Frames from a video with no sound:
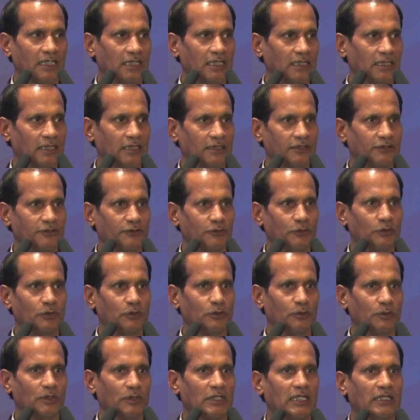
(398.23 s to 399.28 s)

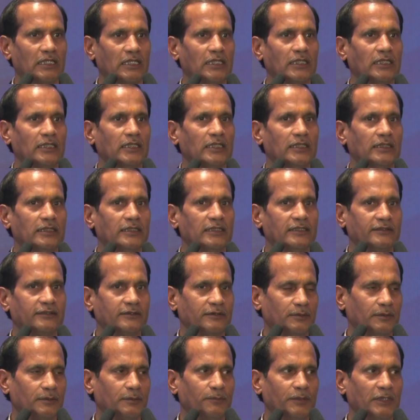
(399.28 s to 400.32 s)
So currently this
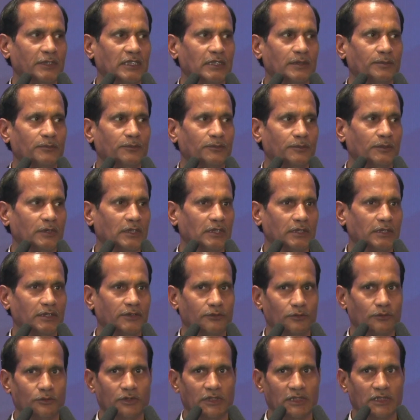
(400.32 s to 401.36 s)
PM
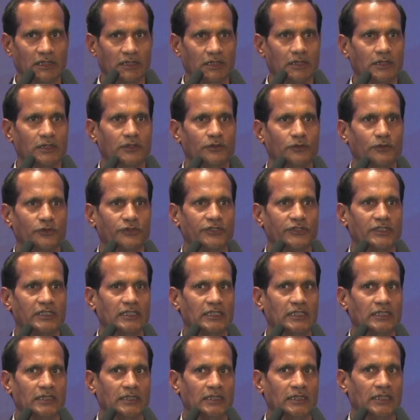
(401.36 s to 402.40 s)
Surya Ghar
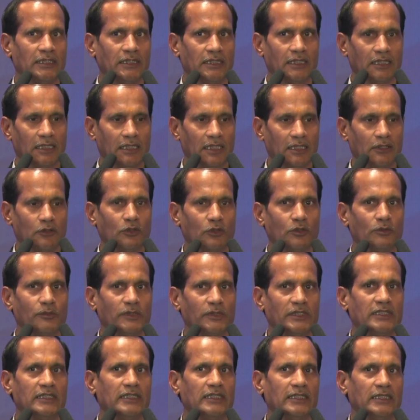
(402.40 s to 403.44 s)
Yojana, along
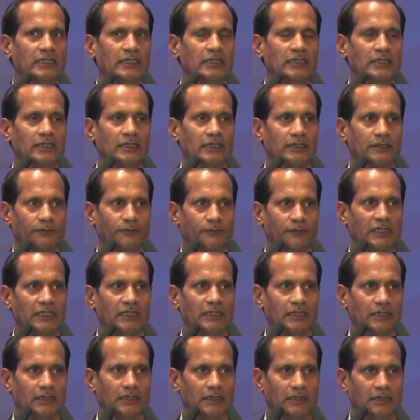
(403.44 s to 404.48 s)
with the
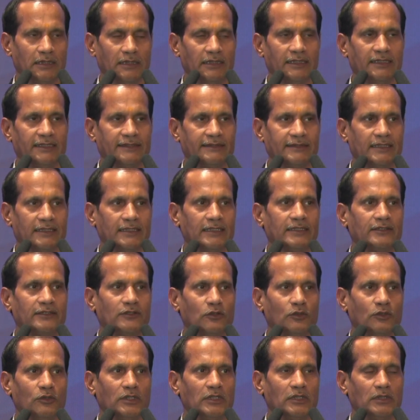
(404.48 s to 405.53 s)
ESL has
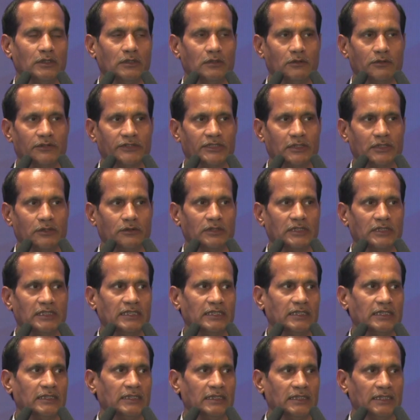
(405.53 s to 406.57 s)
launched out
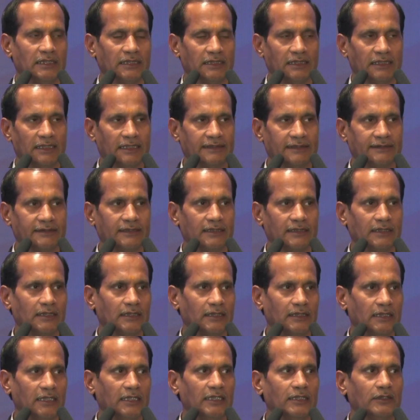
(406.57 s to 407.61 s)
the National
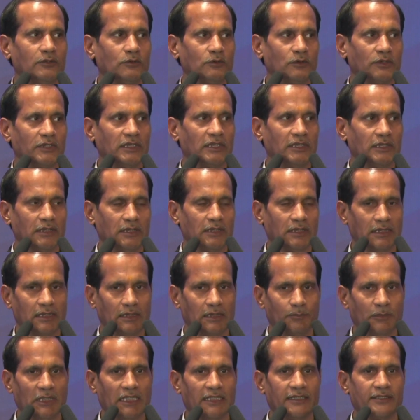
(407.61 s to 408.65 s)
Clean Cooking
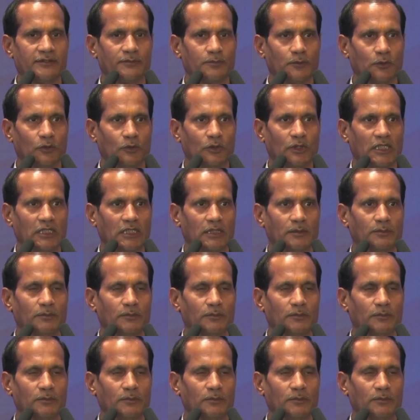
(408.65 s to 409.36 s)
Appliance Program.